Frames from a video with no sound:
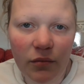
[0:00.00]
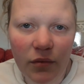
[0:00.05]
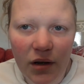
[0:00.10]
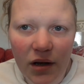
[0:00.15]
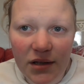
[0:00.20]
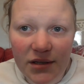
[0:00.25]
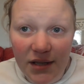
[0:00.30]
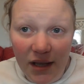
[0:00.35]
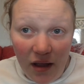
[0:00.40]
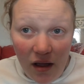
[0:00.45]
when
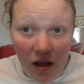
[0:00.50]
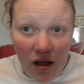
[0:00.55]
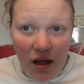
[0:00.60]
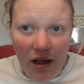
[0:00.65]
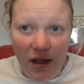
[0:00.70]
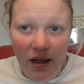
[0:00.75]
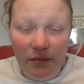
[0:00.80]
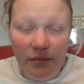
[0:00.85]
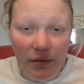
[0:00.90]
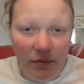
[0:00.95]
I say
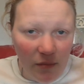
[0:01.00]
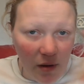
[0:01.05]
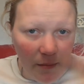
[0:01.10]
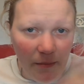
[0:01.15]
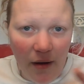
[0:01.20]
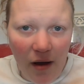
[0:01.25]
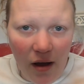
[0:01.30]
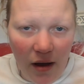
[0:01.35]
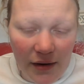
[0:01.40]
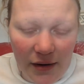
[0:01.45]
I mean my
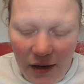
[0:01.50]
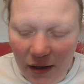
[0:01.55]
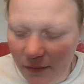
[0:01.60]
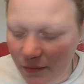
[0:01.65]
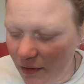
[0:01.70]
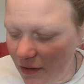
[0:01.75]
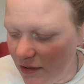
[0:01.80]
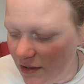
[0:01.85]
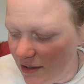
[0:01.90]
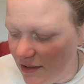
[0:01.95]
partner,
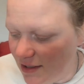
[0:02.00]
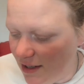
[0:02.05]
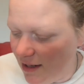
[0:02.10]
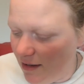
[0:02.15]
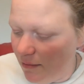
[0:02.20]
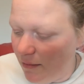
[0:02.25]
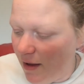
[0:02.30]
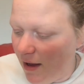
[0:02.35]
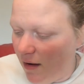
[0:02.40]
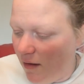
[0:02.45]
because I sent
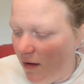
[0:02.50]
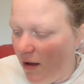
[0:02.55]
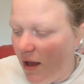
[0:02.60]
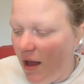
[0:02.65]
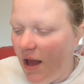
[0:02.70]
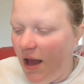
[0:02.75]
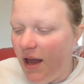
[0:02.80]
him out,